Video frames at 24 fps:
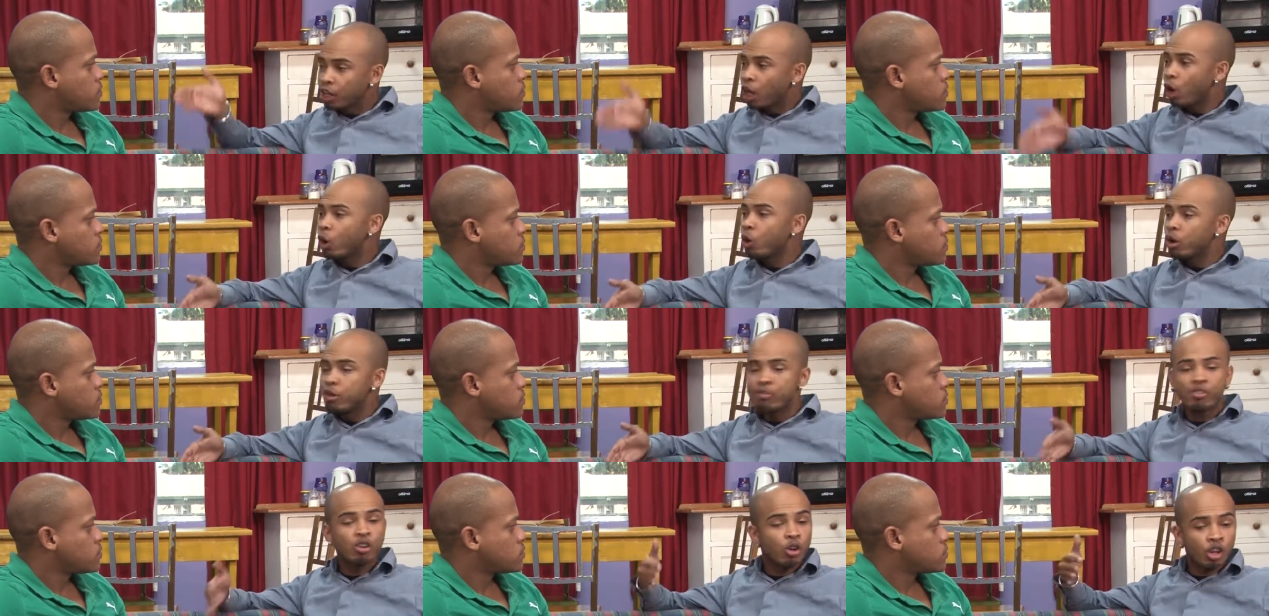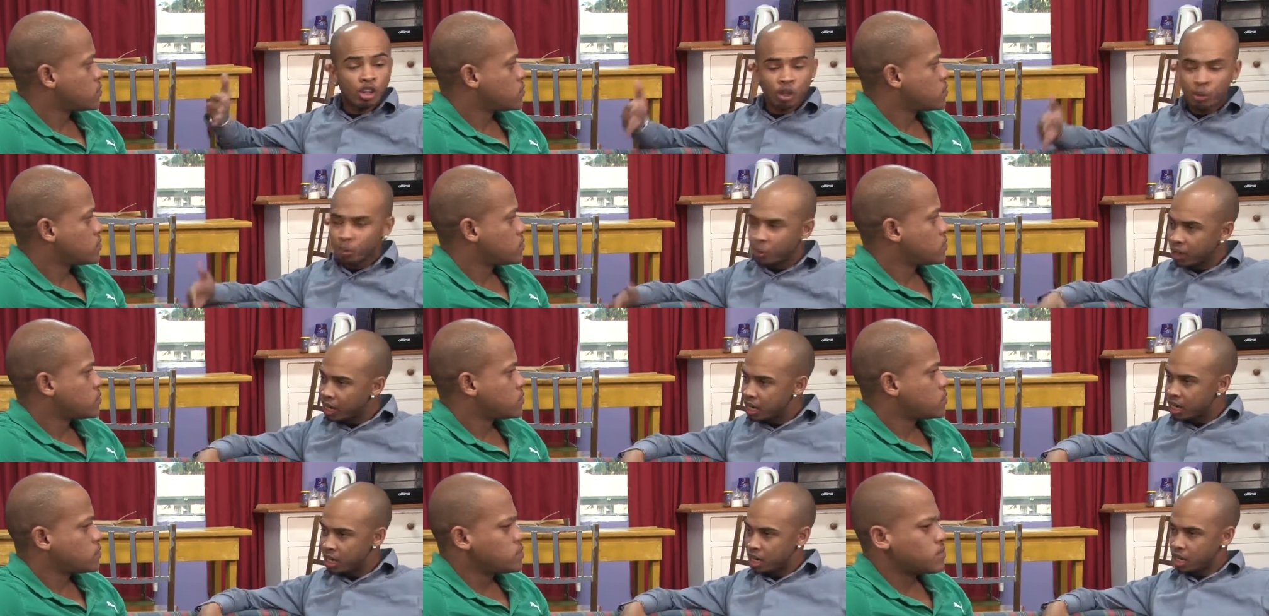Speaker 1: know if you're going to
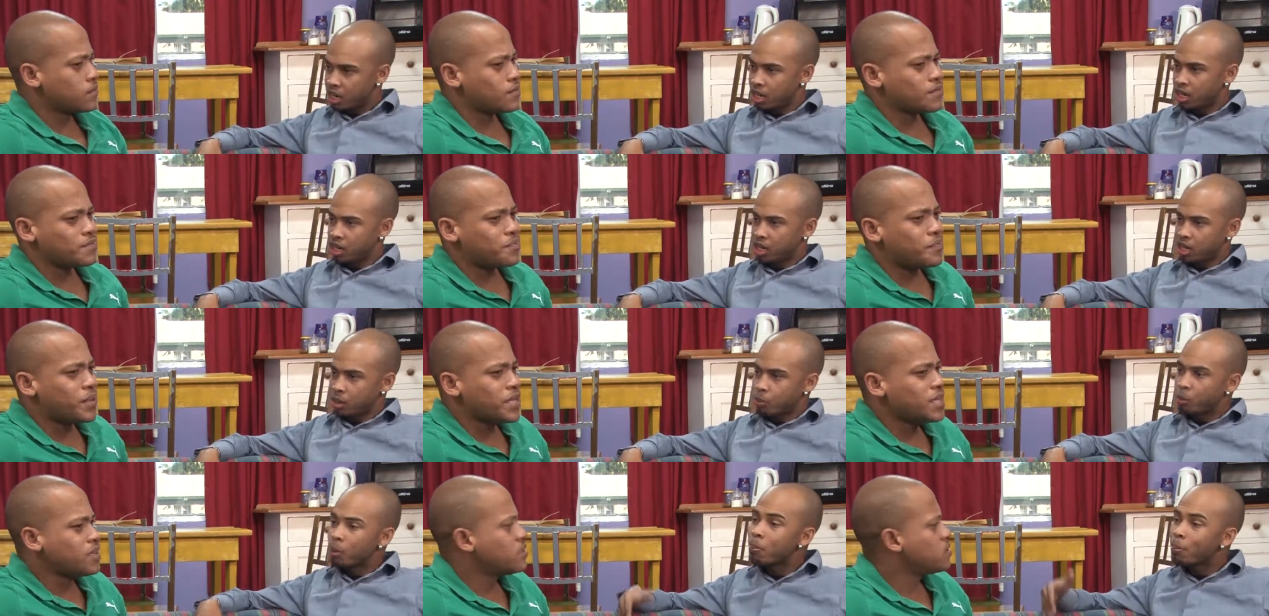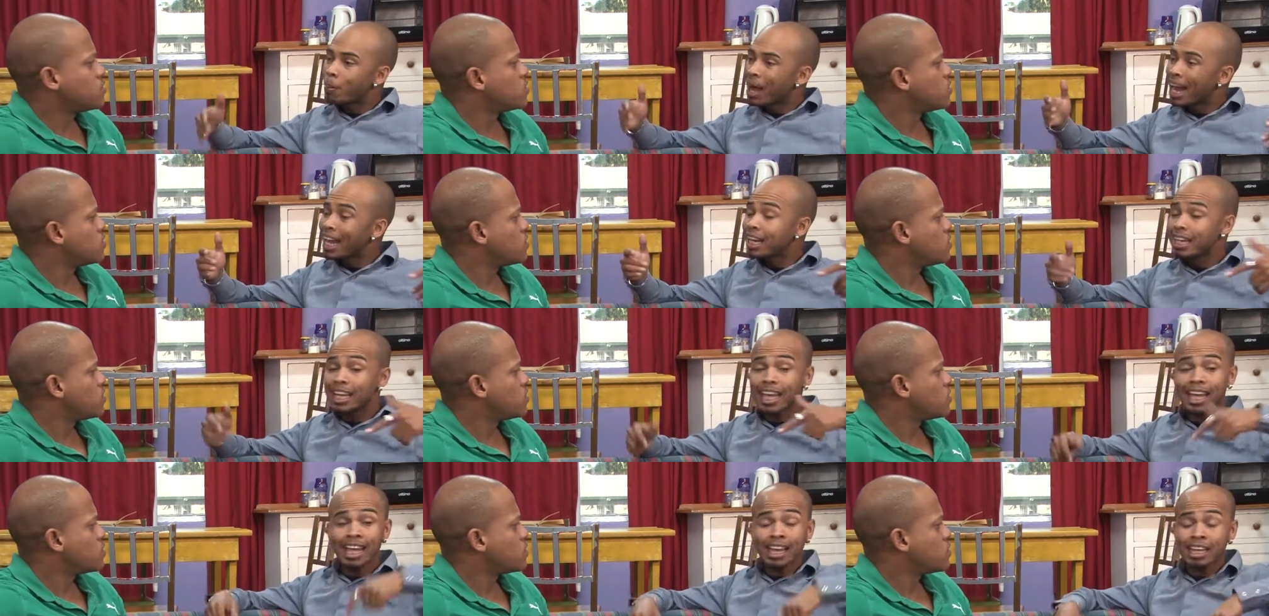win. We
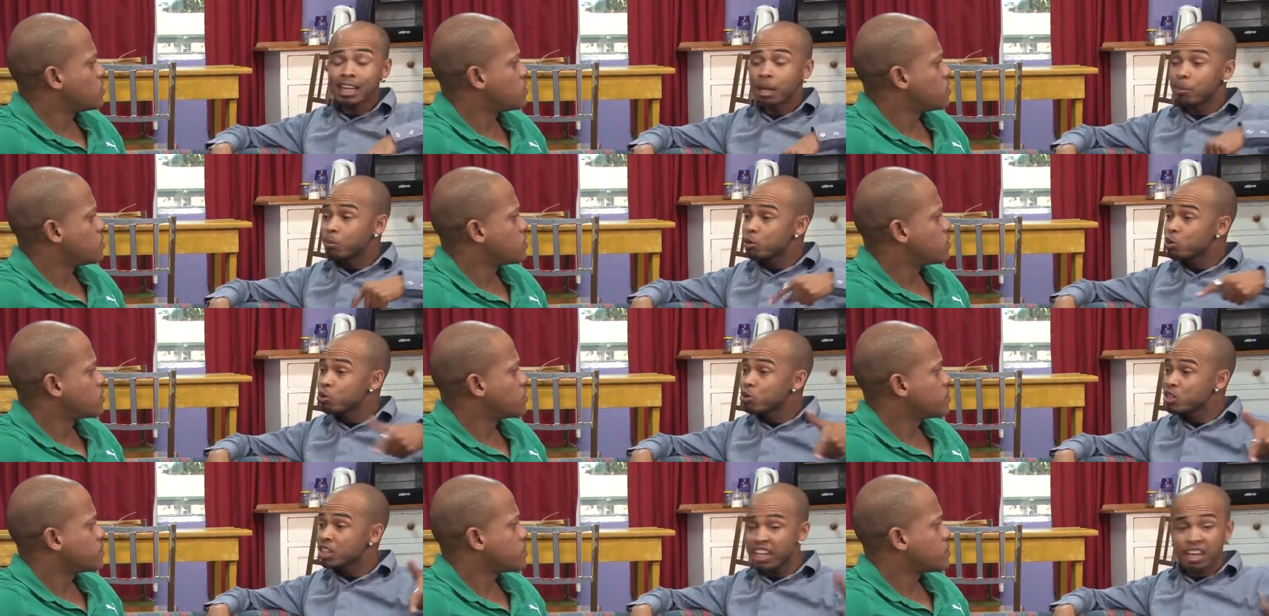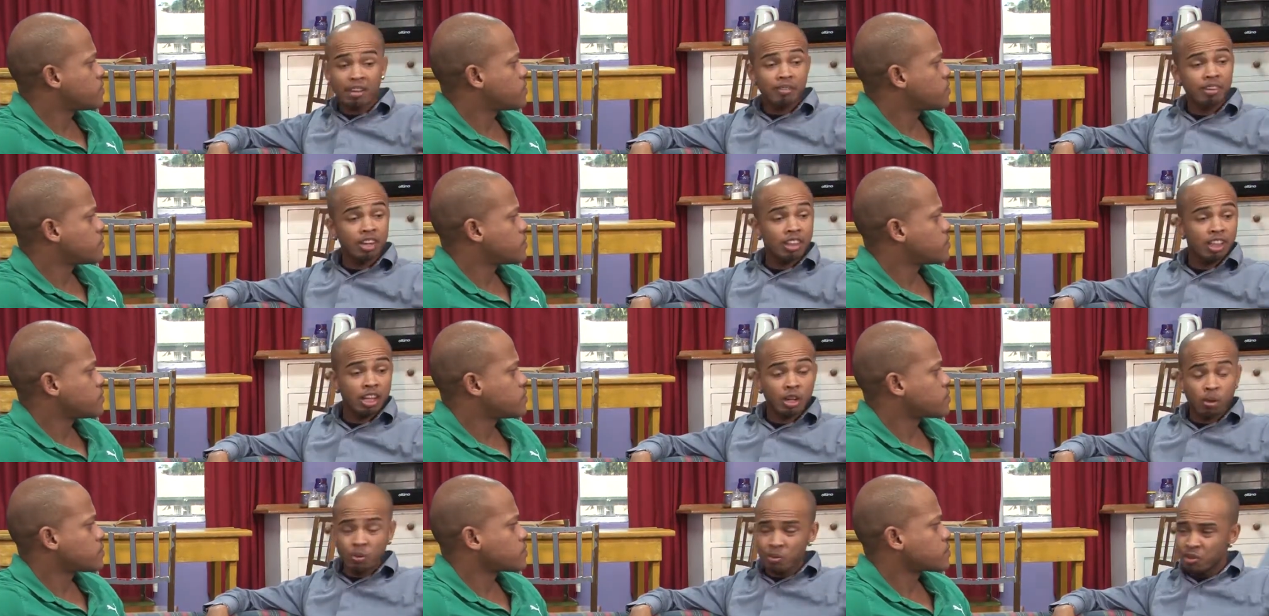might end up losing
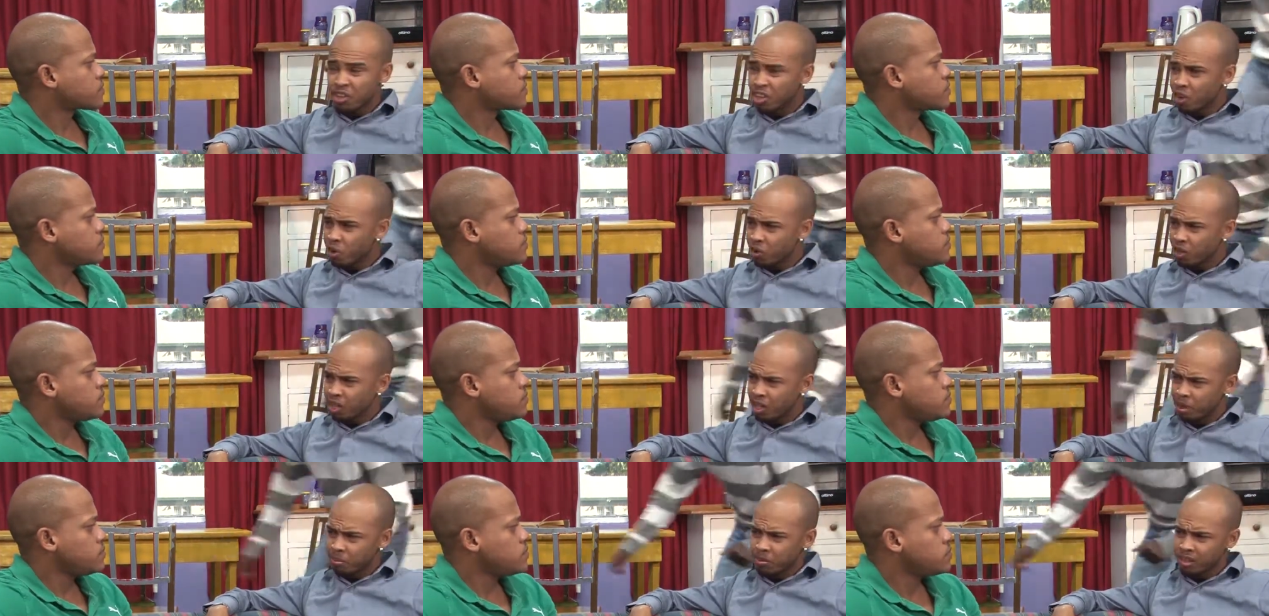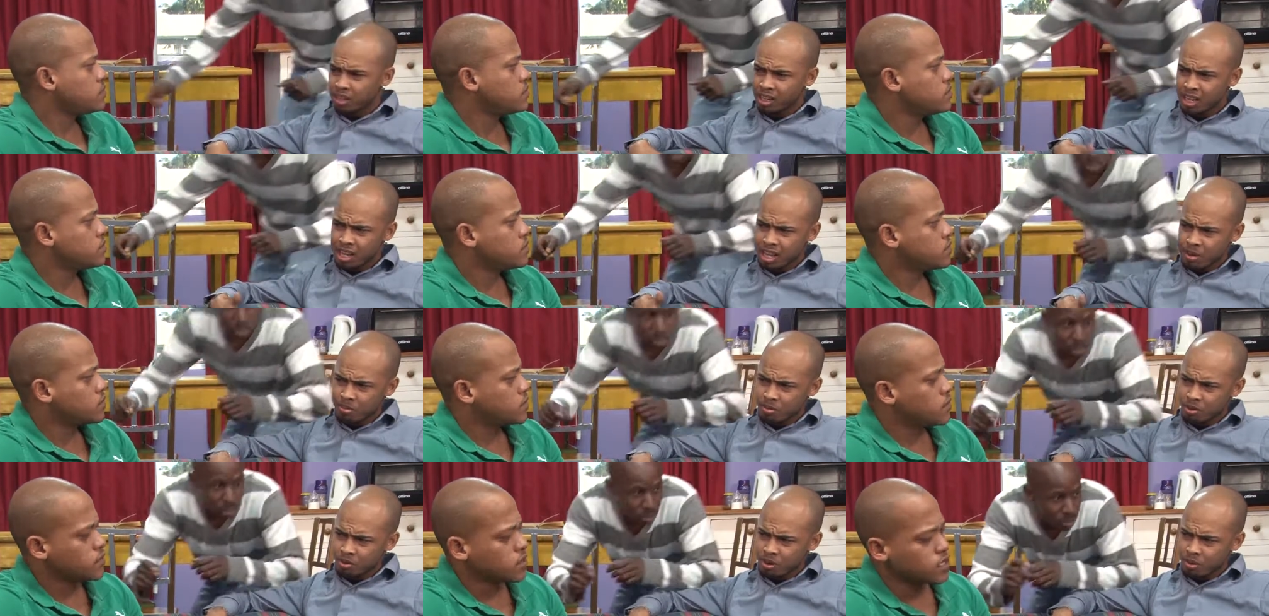everything when we go gamble.
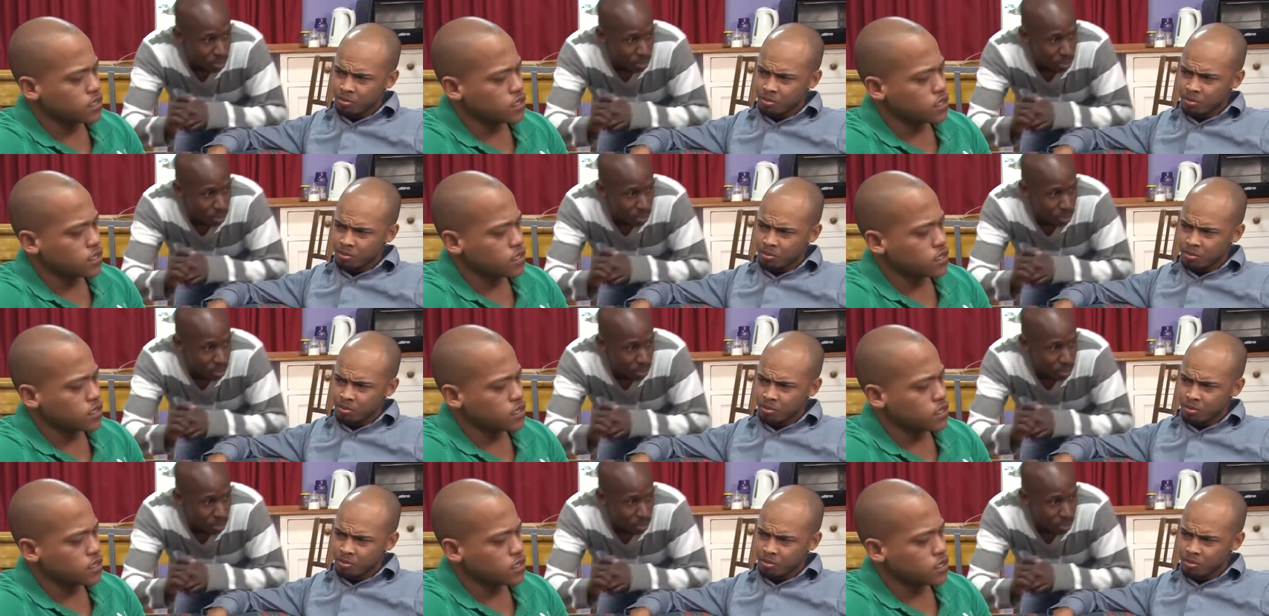Nah, bro,